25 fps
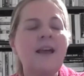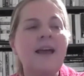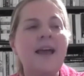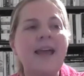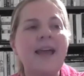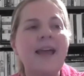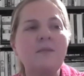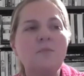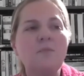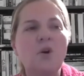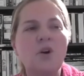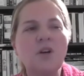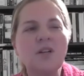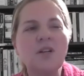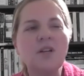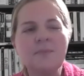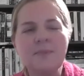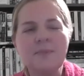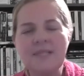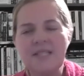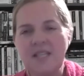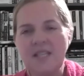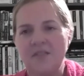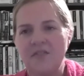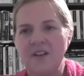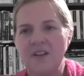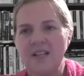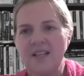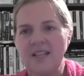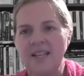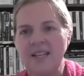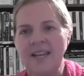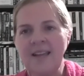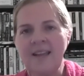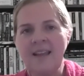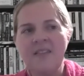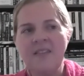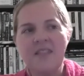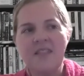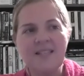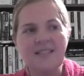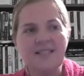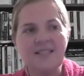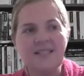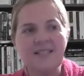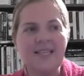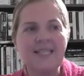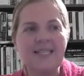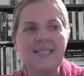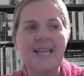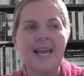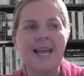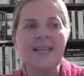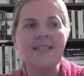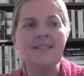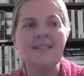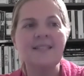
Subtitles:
and more specifically, the success